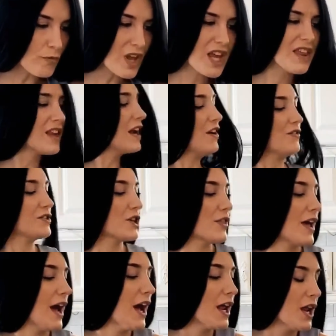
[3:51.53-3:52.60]
And then after
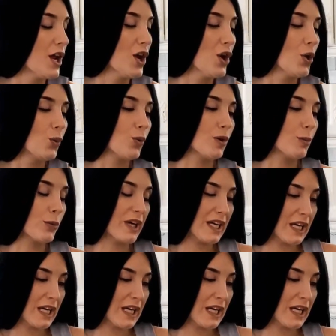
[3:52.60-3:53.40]
that, we'll bring